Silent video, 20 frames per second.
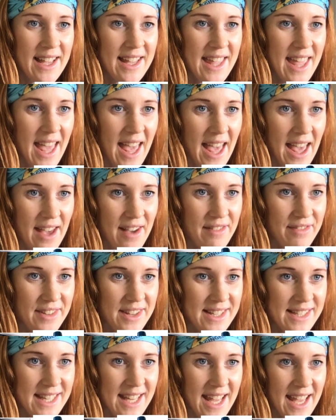Kev
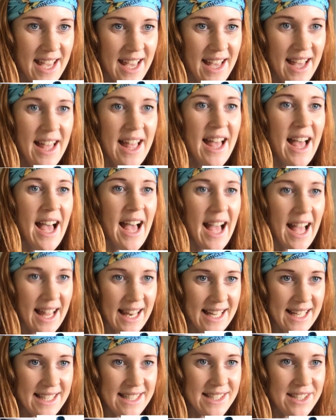is here.
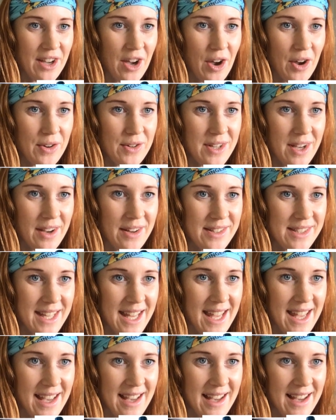Alex DeHoto is
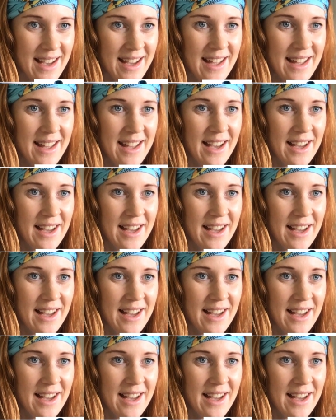here.